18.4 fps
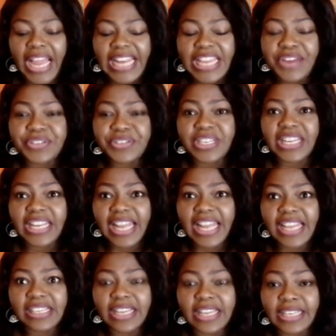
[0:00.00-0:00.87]
And here's
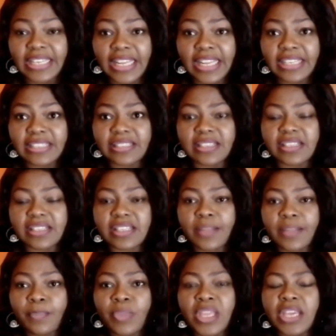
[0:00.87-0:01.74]
an
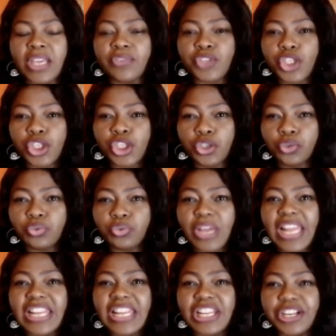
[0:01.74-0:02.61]
analysis. If
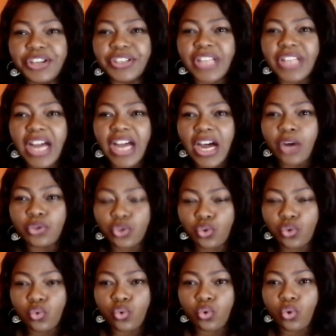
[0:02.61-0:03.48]
children learn how
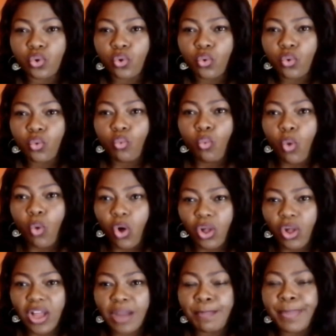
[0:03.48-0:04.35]
to
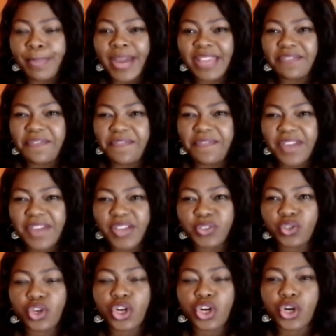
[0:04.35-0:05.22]
walk by
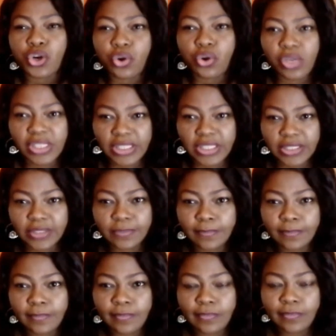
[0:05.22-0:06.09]
first crawling,
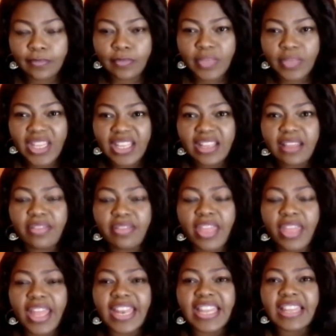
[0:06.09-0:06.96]

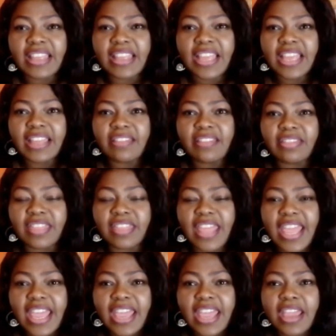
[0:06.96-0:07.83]
then
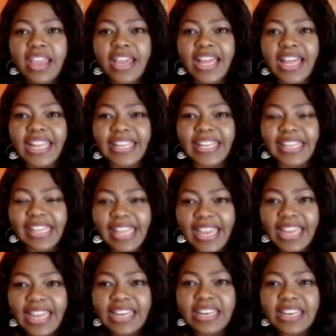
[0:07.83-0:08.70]
they can
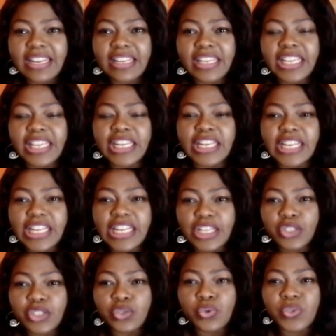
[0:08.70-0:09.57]
learn in
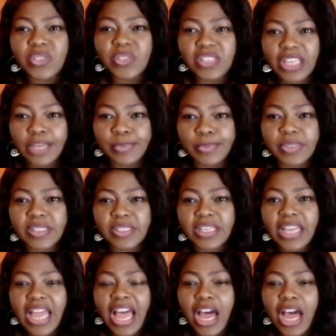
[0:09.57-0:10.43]
little steps
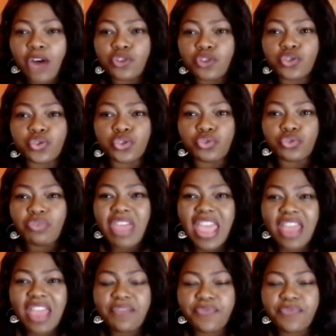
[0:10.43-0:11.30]
how to do
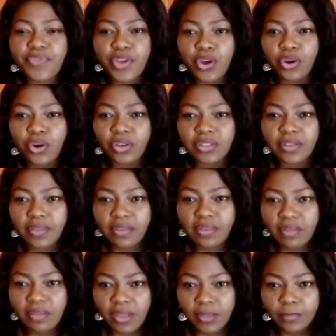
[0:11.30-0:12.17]
every other
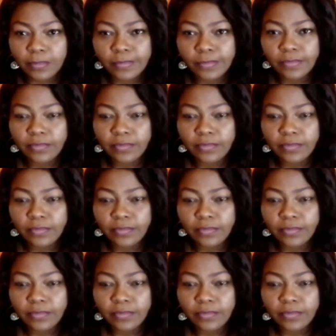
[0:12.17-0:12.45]
thing.